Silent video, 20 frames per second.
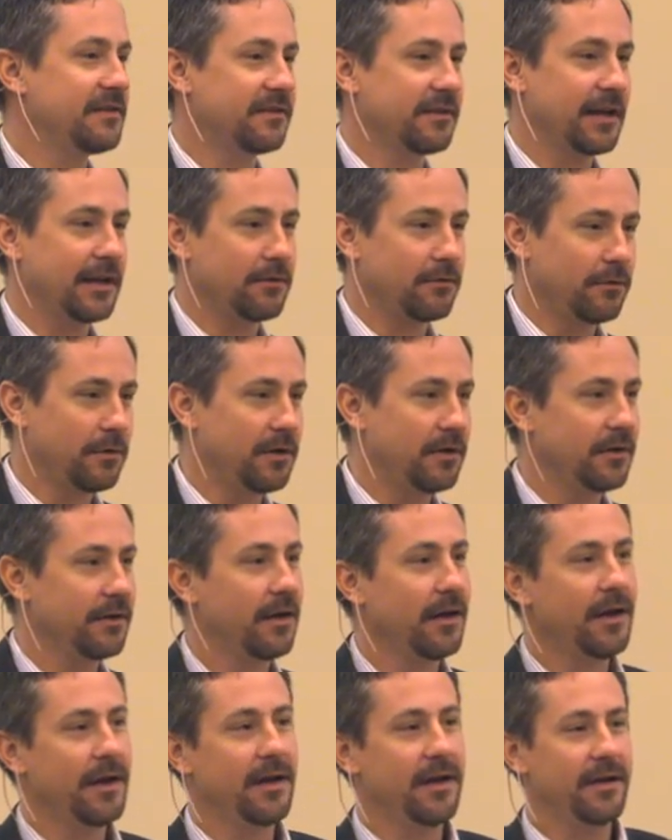It's like, look,
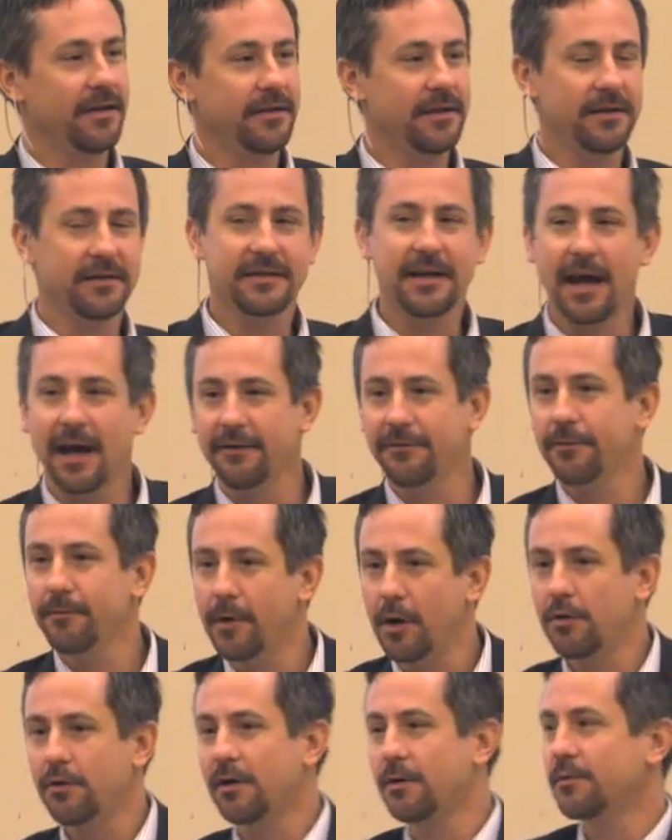this guy from
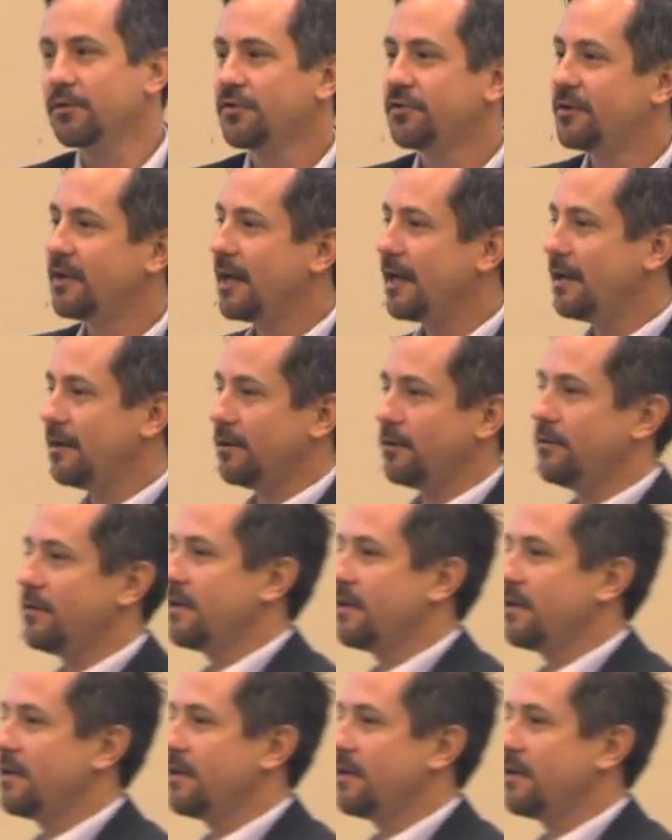Oklahoma State who